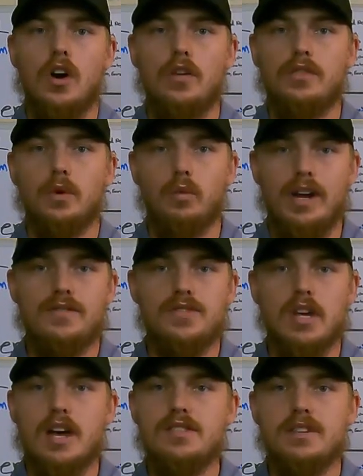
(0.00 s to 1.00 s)
of the wave
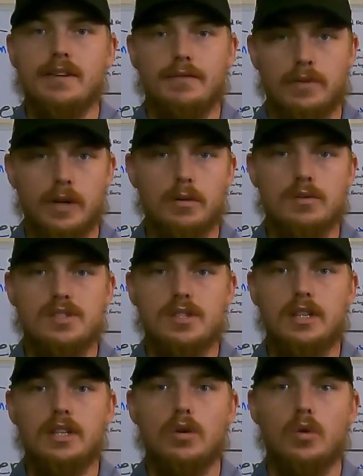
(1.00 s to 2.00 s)
size and
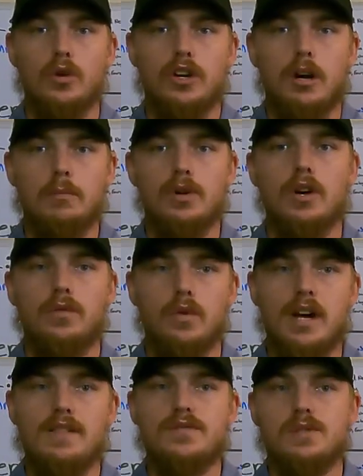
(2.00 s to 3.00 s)
frequency or number of
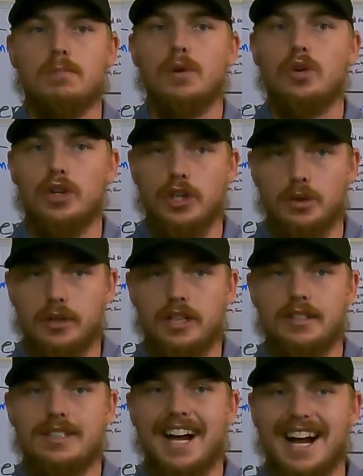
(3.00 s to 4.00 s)
waves per
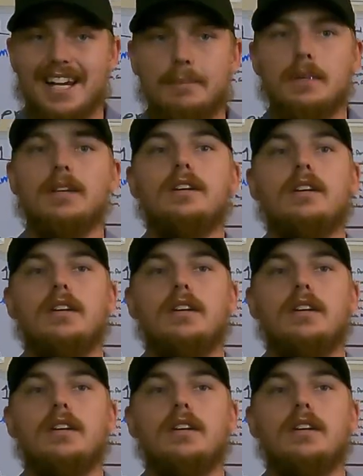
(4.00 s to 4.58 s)
unit time.